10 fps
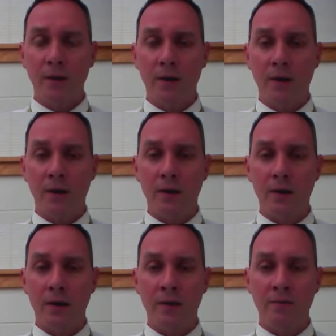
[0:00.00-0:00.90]
uh,
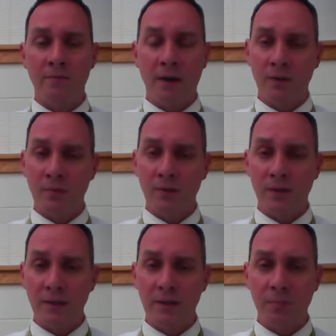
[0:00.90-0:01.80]
and then finally
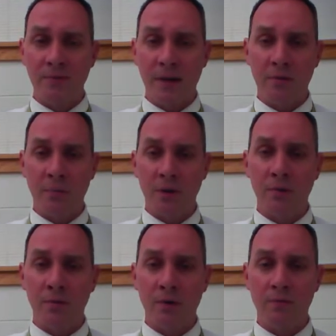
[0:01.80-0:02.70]
reaching the tip of South
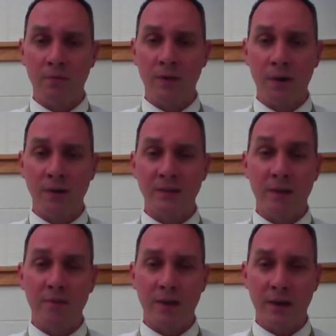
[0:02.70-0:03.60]
America roughly around
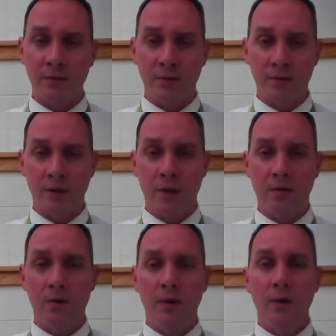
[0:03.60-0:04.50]
7,000 years ago.
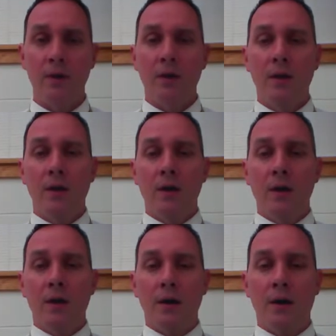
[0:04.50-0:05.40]

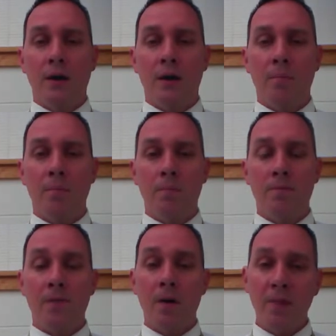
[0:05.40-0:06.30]
Uh,
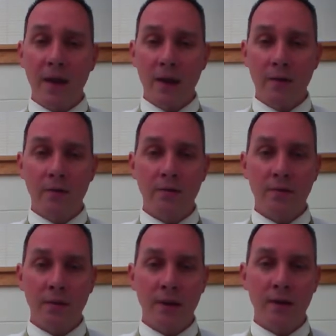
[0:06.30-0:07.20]
from there,
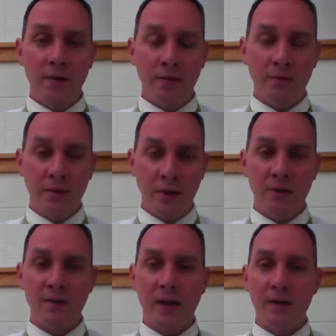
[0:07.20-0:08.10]
they, their
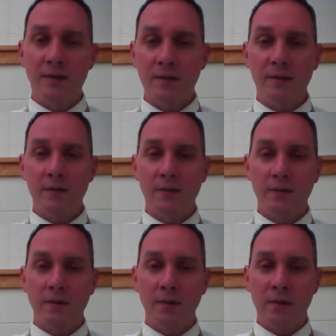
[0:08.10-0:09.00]
descendants
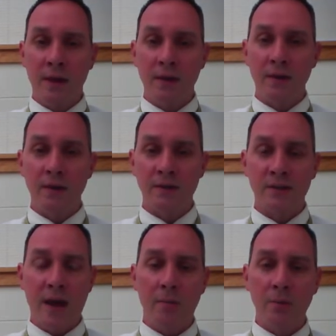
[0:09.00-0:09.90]
then
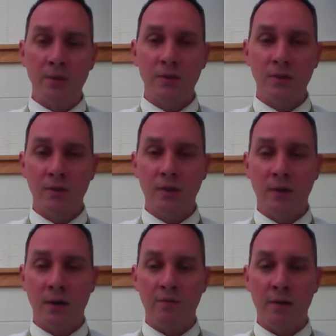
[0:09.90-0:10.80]
establish
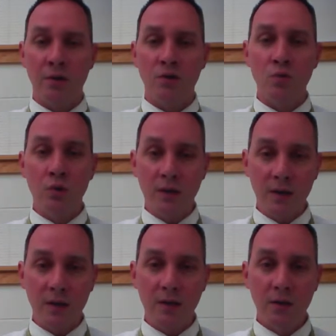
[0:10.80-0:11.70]
uh, very unique